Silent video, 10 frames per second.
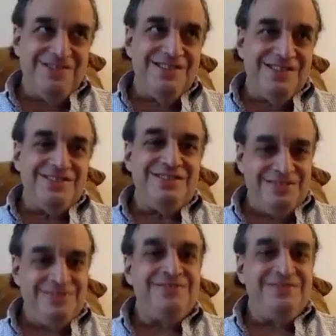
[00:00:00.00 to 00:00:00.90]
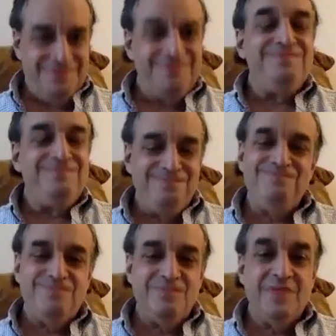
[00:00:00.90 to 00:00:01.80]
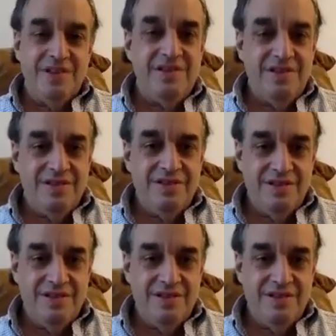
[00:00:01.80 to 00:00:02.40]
Right. So what else can